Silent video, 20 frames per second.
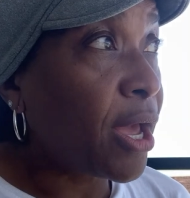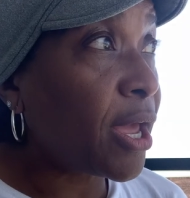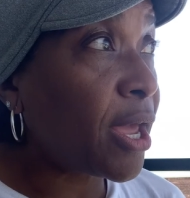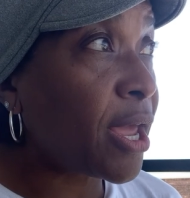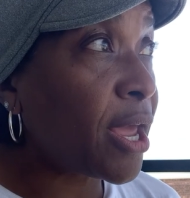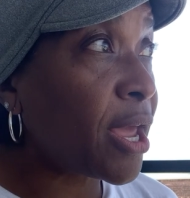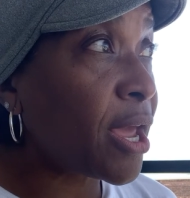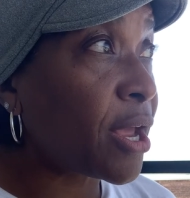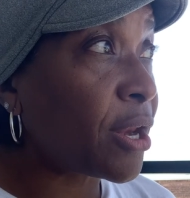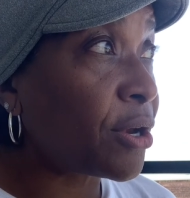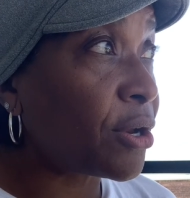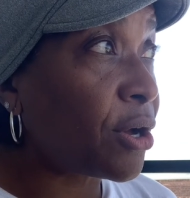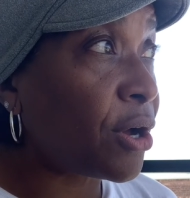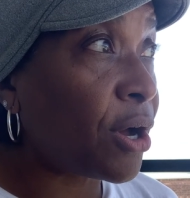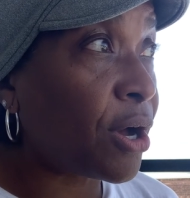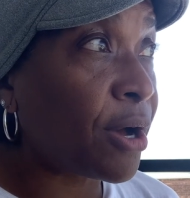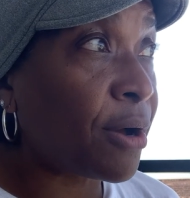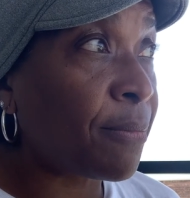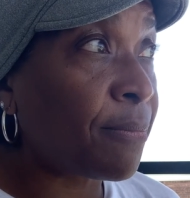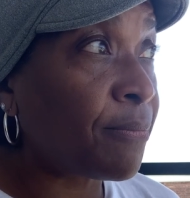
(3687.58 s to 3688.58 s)
and
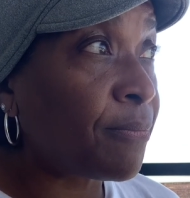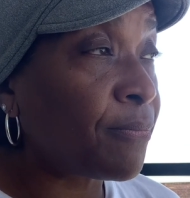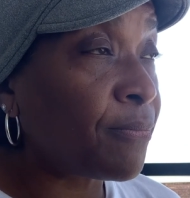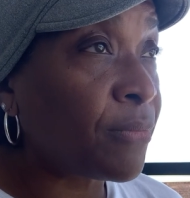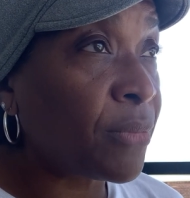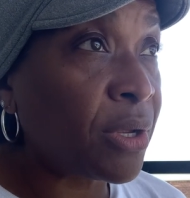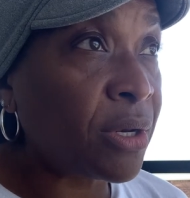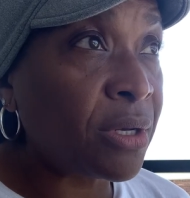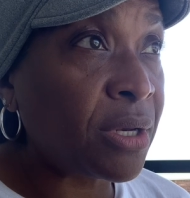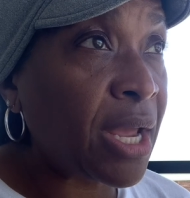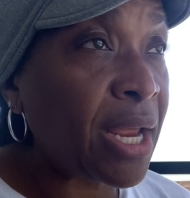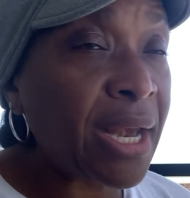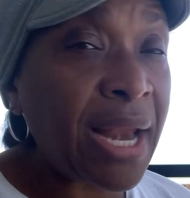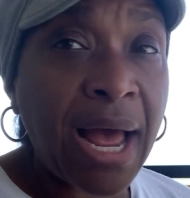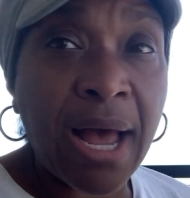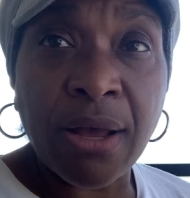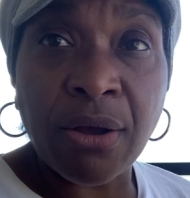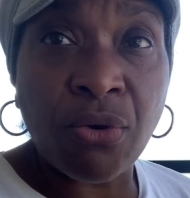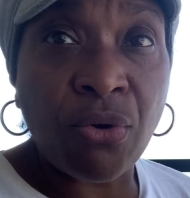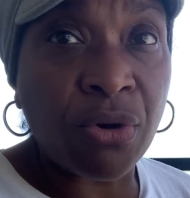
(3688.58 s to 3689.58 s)
um, they're
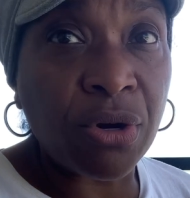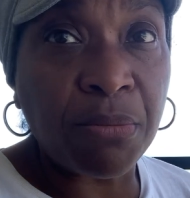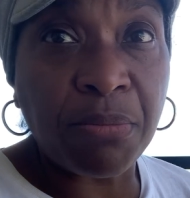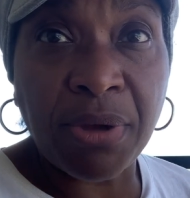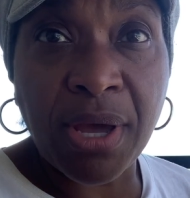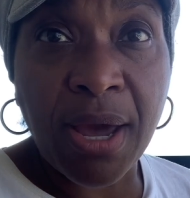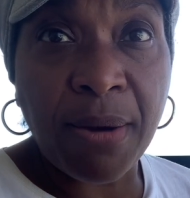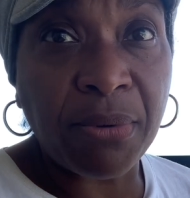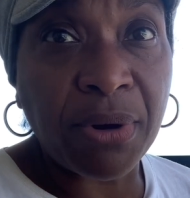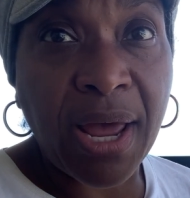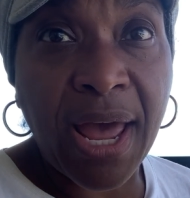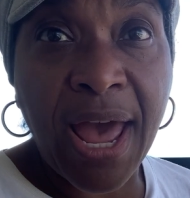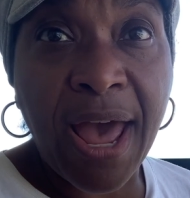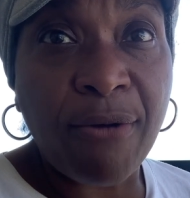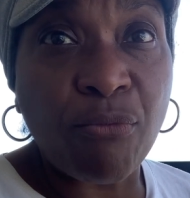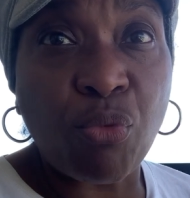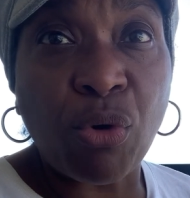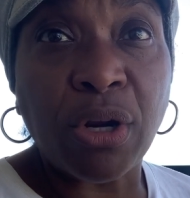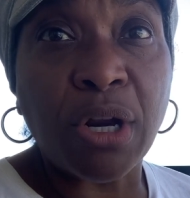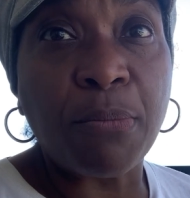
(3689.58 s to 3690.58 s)
not gonna be able to
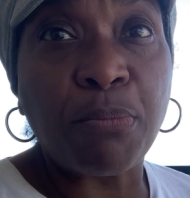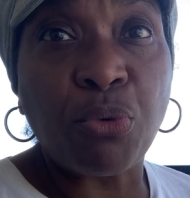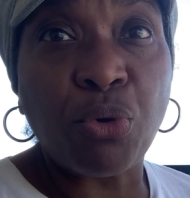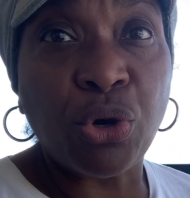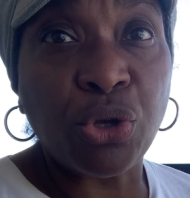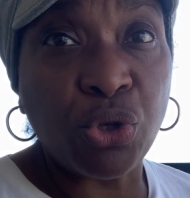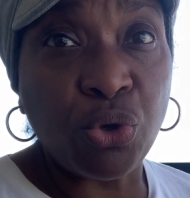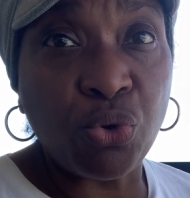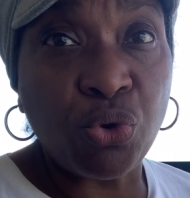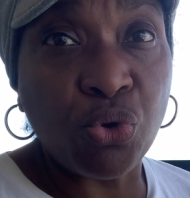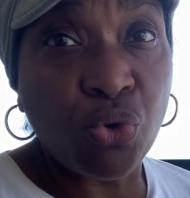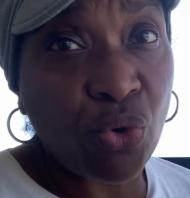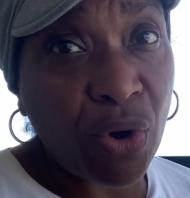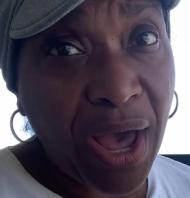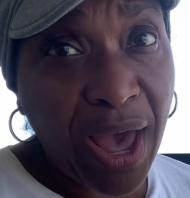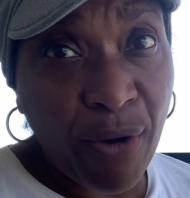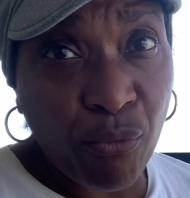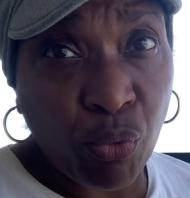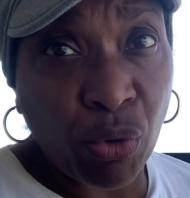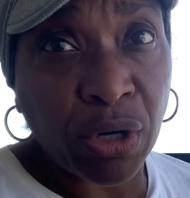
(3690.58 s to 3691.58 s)
have one up on you. You're
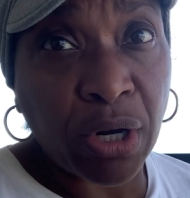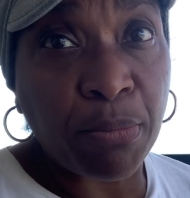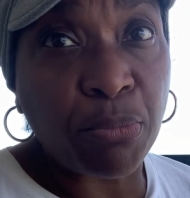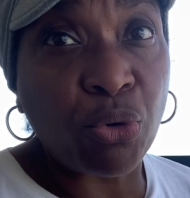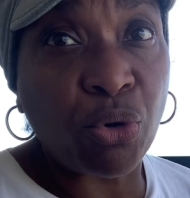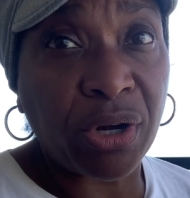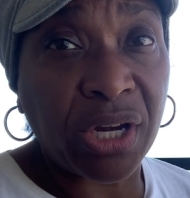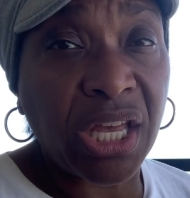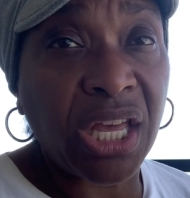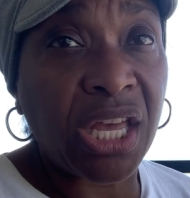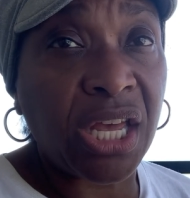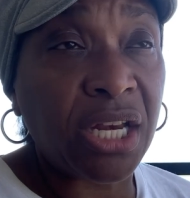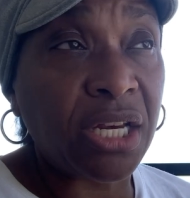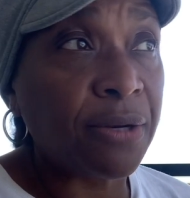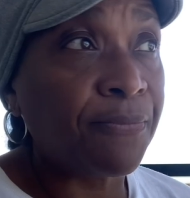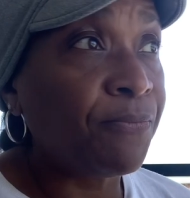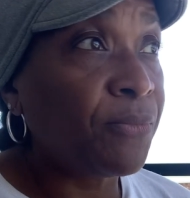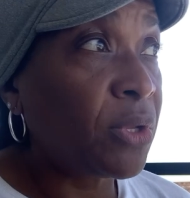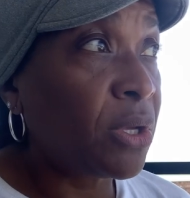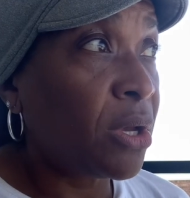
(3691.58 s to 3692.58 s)
gonna have one up on it,
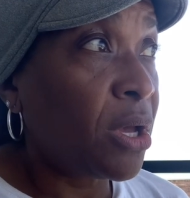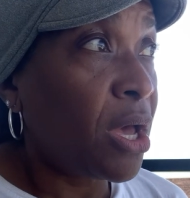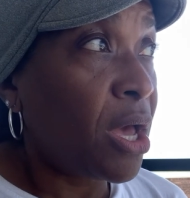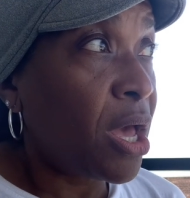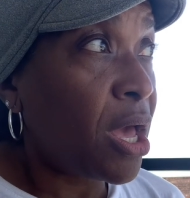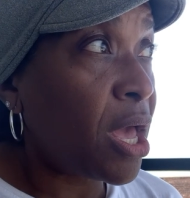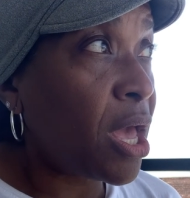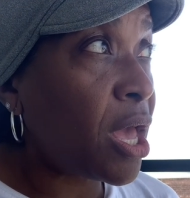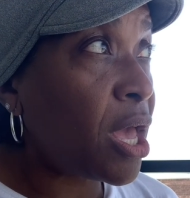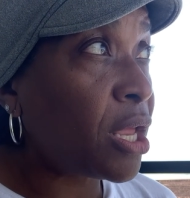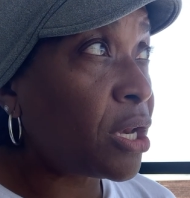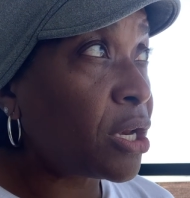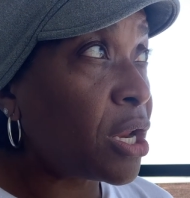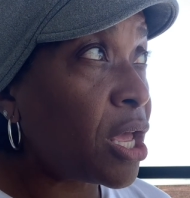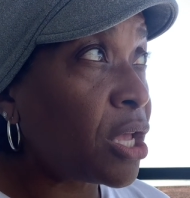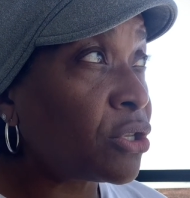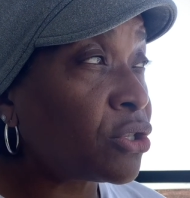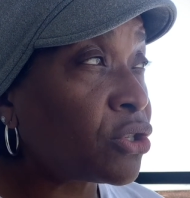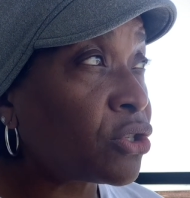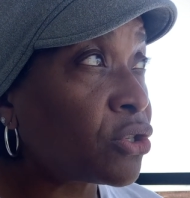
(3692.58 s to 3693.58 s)
and
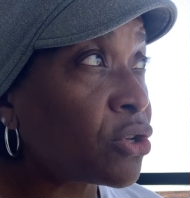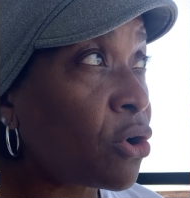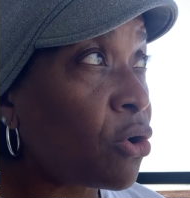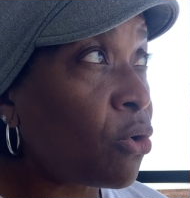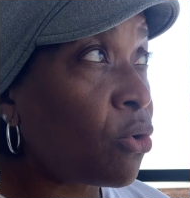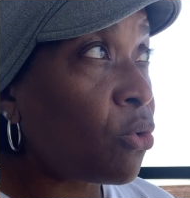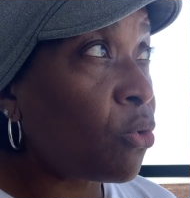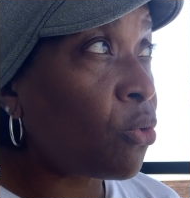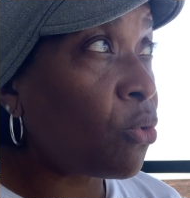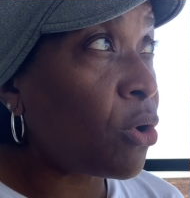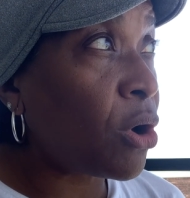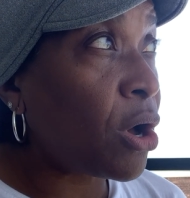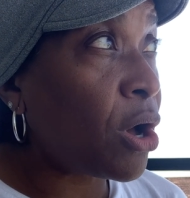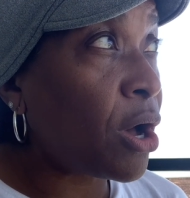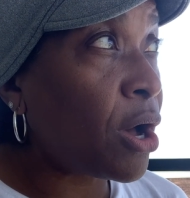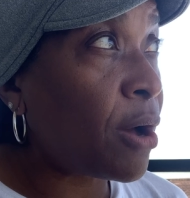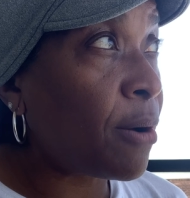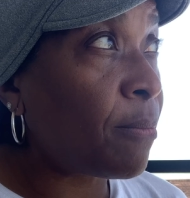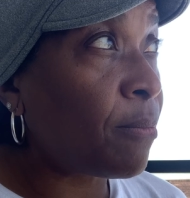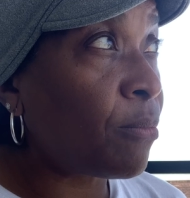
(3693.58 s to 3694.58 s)
and so
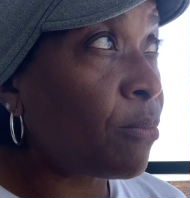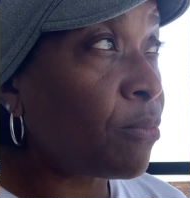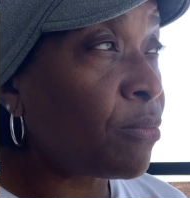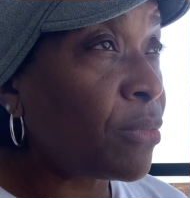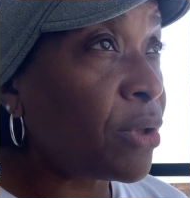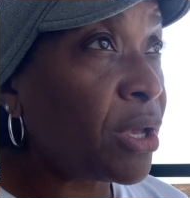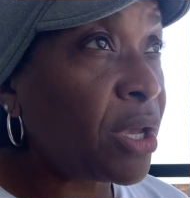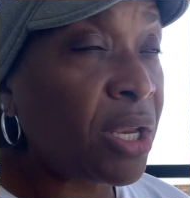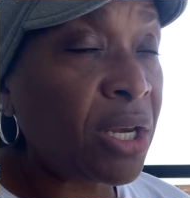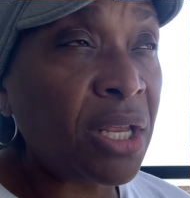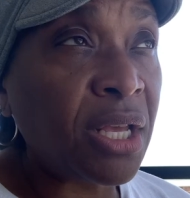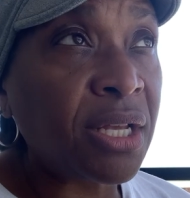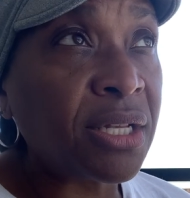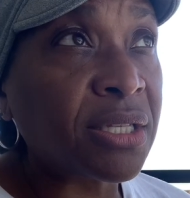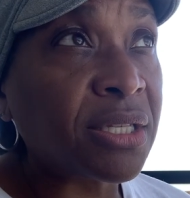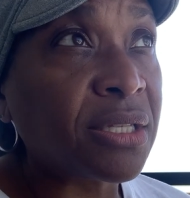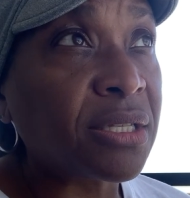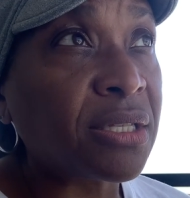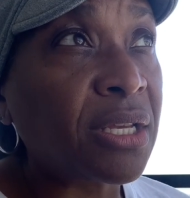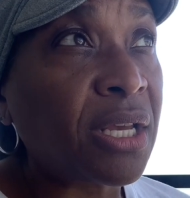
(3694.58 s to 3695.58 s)
um, any
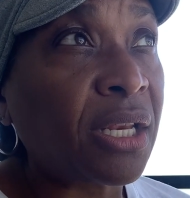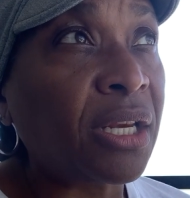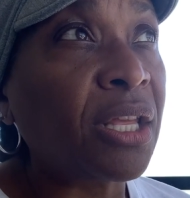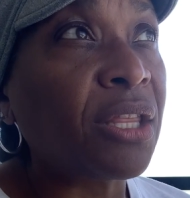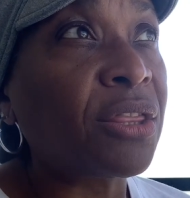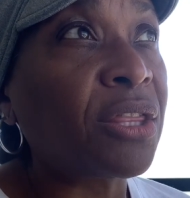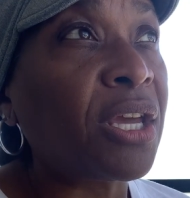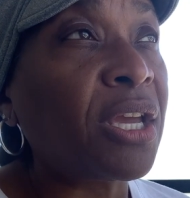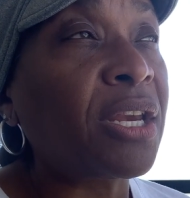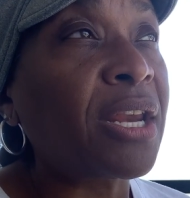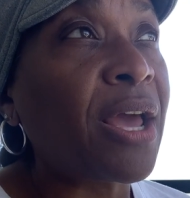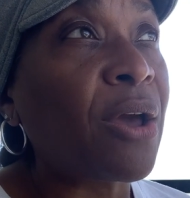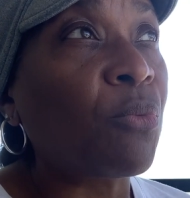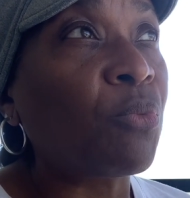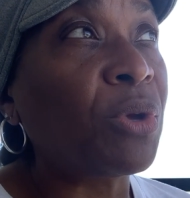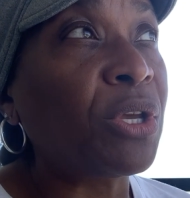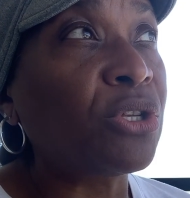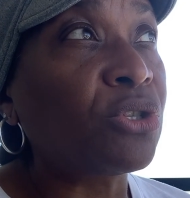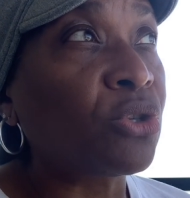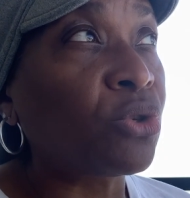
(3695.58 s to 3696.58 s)
anything that
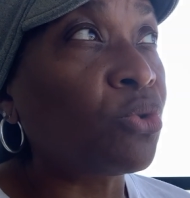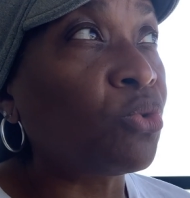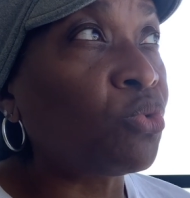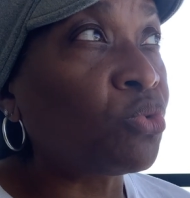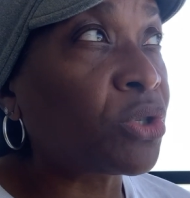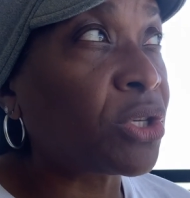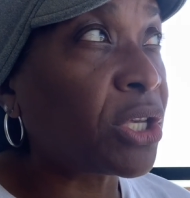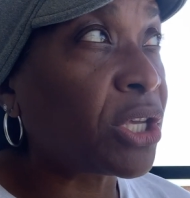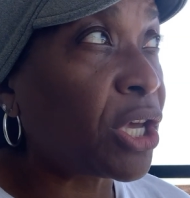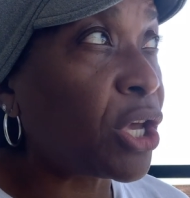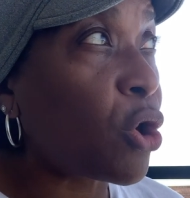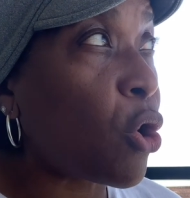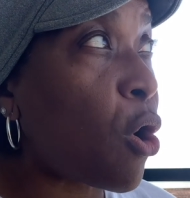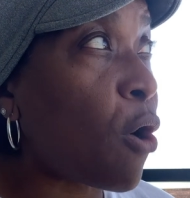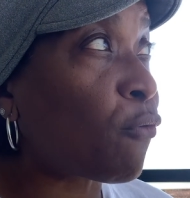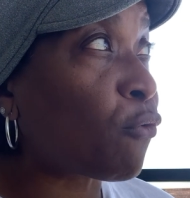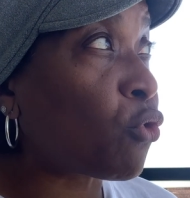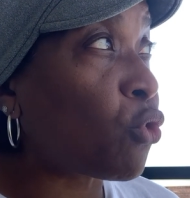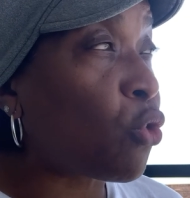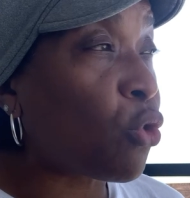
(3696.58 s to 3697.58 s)
we do to get
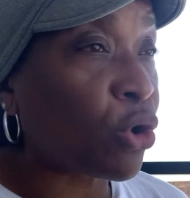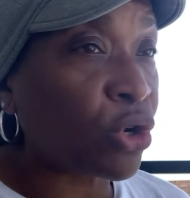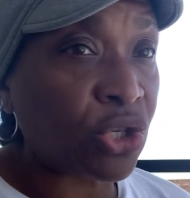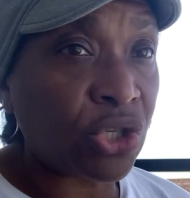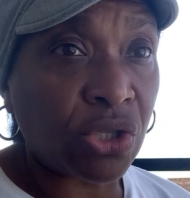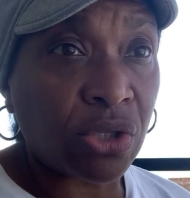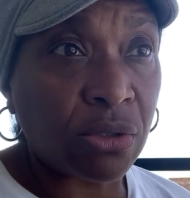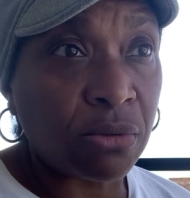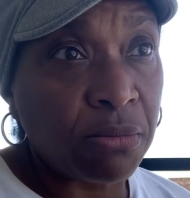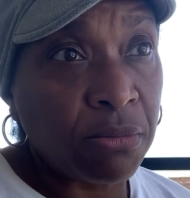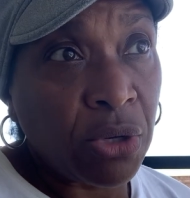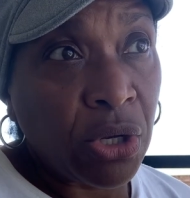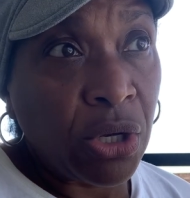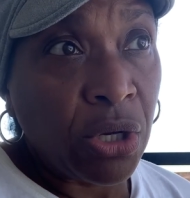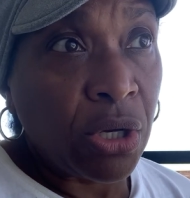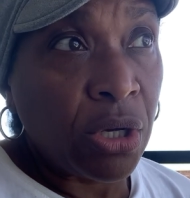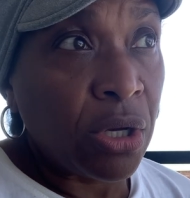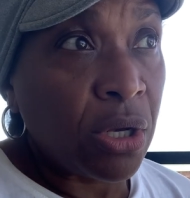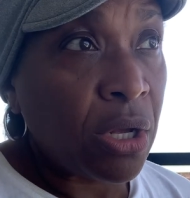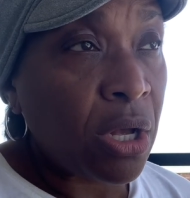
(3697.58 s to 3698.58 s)
off course,
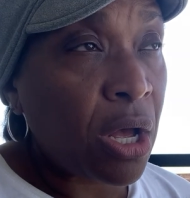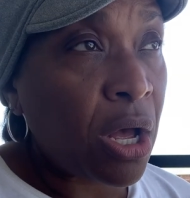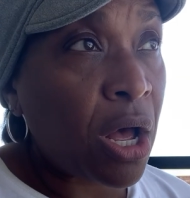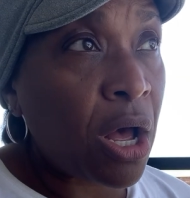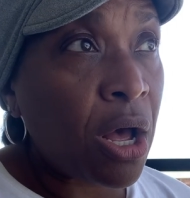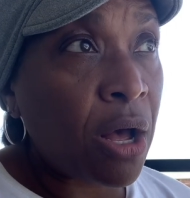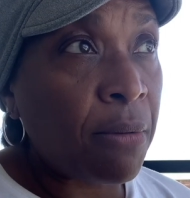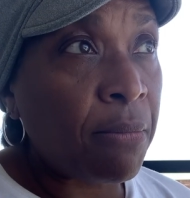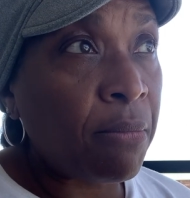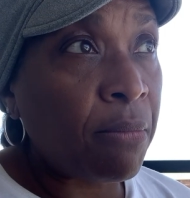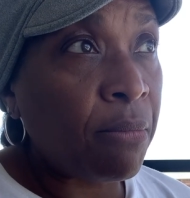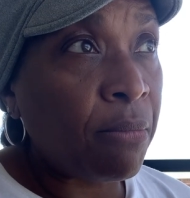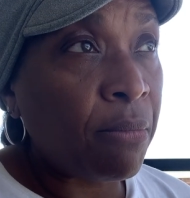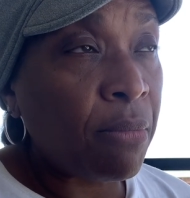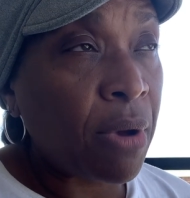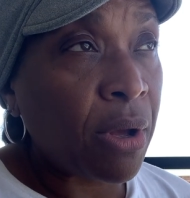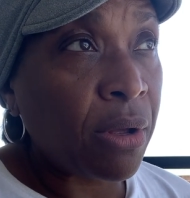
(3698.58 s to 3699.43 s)
um,